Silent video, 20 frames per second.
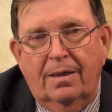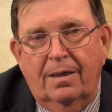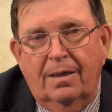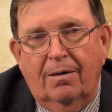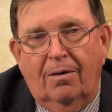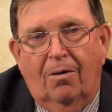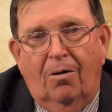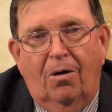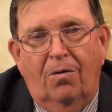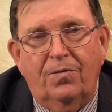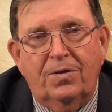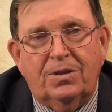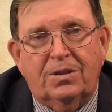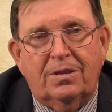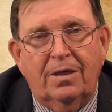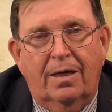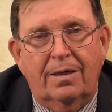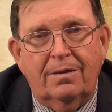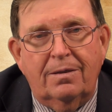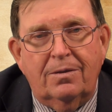All of a
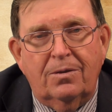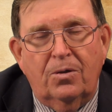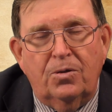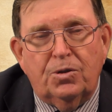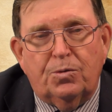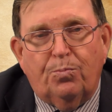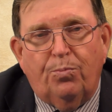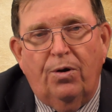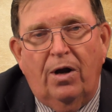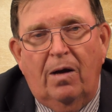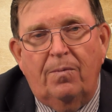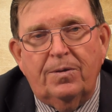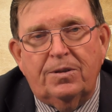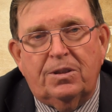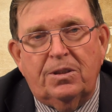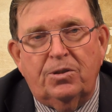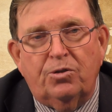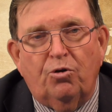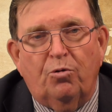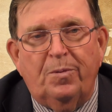sudden, those
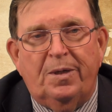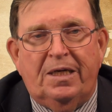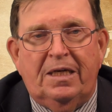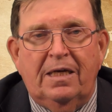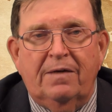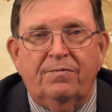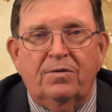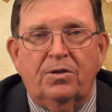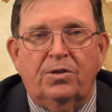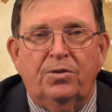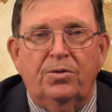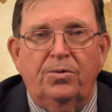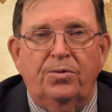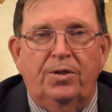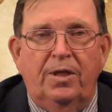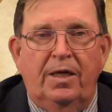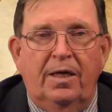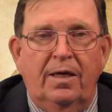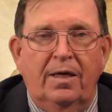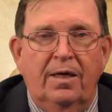promises were given to the